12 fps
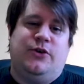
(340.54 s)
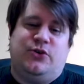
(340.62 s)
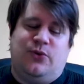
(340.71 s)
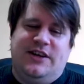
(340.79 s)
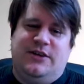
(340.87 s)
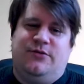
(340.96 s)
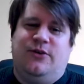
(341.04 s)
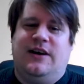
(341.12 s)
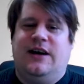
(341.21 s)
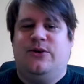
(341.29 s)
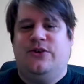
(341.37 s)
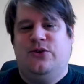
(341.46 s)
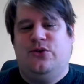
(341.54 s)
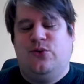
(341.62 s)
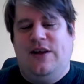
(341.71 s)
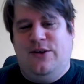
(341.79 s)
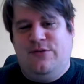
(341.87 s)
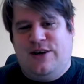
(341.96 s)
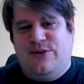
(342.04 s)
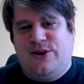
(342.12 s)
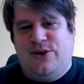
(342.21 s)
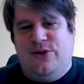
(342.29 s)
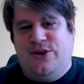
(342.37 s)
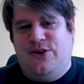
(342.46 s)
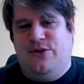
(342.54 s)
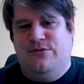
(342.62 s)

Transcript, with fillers: for 24-hour to 12-hour clock